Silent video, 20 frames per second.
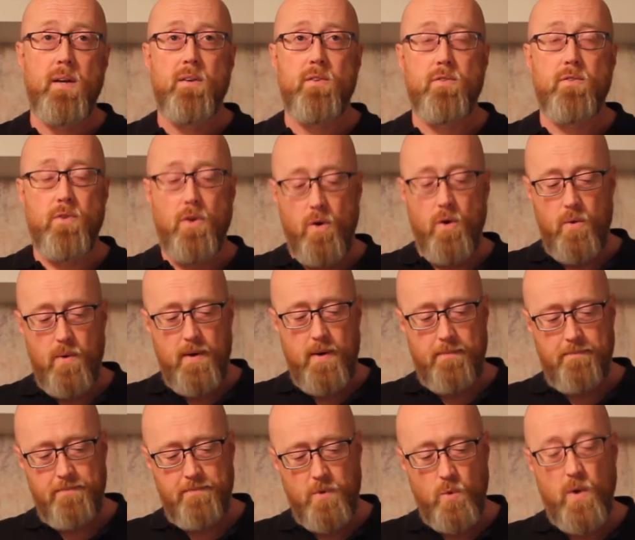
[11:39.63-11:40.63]

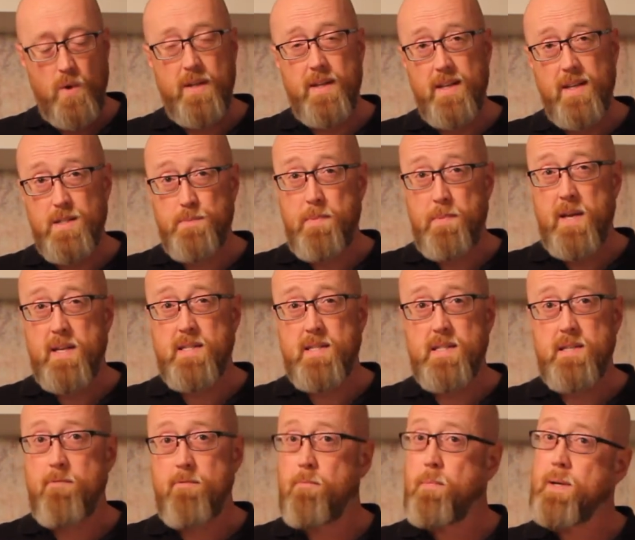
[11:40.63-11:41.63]
so quite
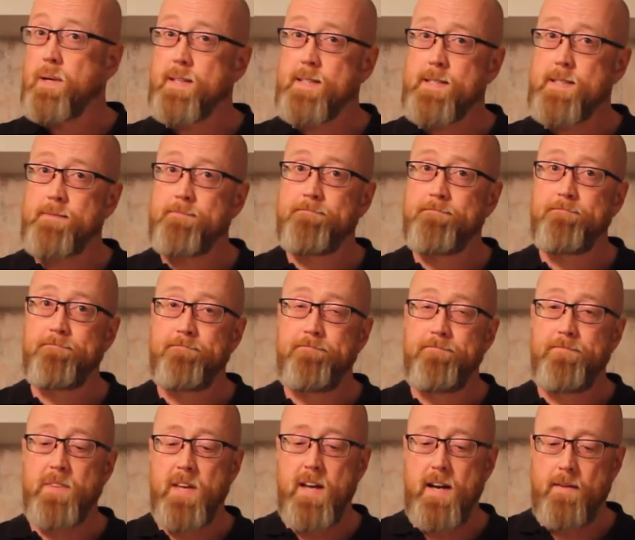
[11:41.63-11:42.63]
expensive, but
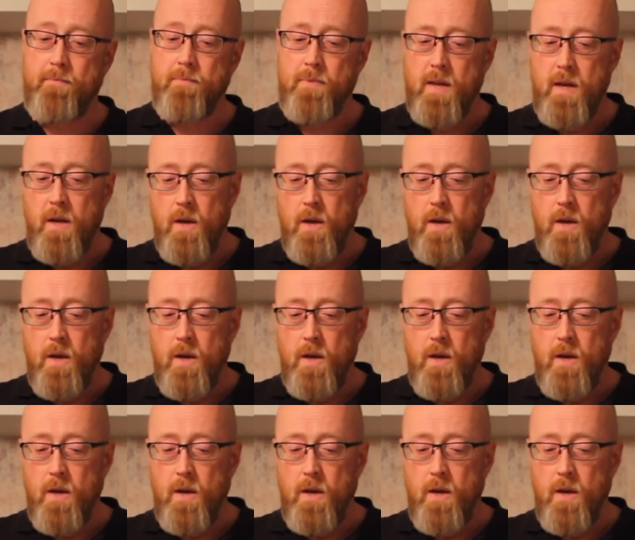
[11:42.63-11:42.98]
yeah.